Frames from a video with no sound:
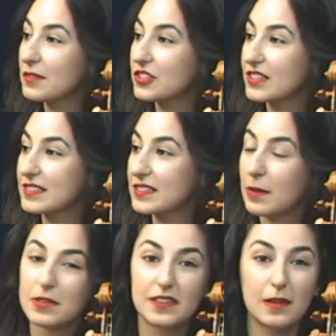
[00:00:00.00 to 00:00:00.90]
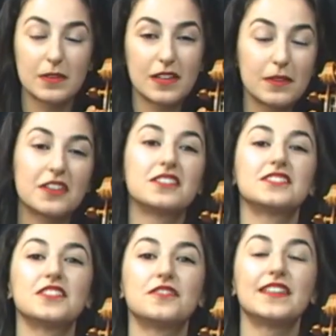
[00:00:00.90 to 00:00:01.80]
which is
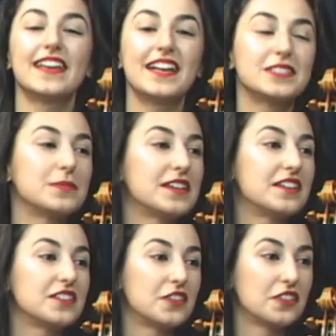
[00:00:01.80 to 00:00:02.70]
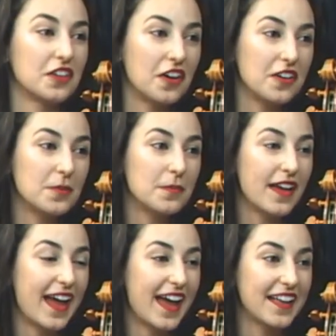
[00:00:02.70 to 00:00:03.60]
www.sophieyasmin.com,
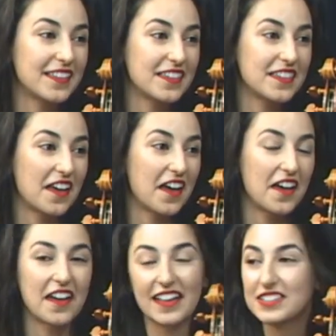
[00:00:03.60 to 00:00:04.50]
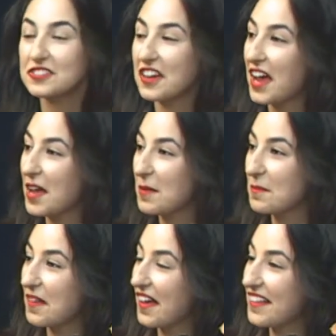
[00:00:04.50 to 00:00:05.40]
and
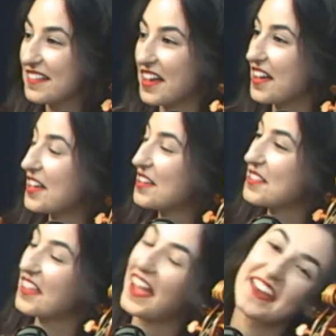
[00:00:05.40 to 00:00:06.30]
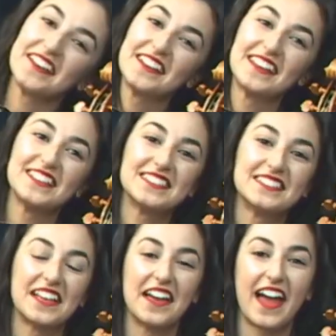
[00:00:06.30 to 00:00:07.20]
Instagram, the handle
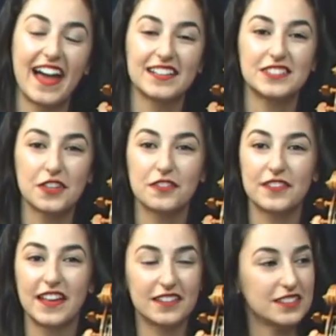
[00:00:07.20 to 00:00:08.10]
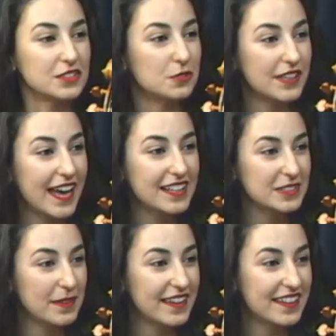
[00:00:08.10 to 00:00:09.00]
is at
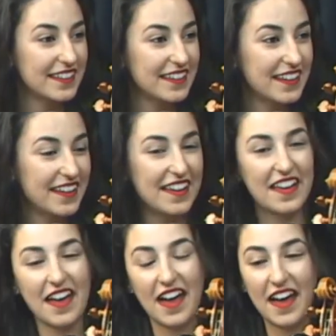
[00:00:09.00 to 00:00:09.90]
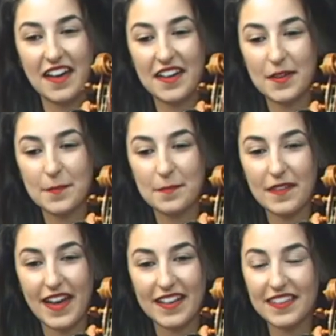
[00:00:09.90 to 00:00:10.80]
Sophie_Yasmin.
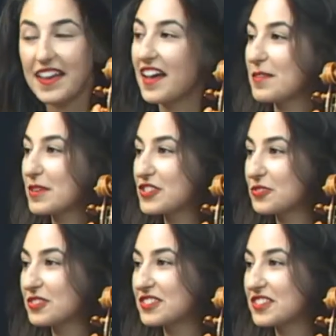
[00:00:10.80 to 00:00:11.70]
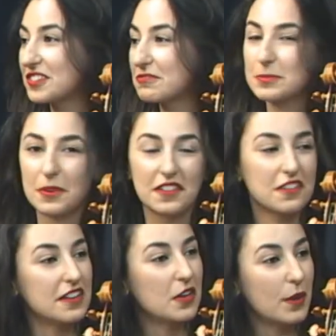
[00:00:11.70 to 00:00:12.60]
And yeah, I'd be sure to respond
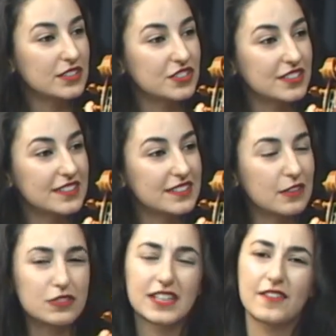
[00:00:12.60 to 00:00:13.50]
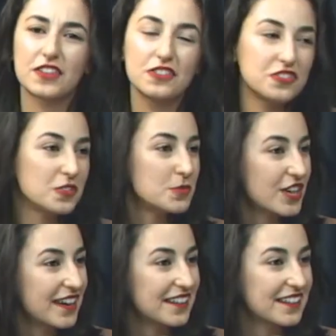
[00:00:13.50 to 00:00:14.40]
to any questions. I also have a YouTube
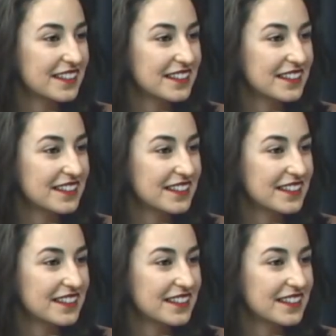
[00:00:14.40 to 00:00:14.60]
channel,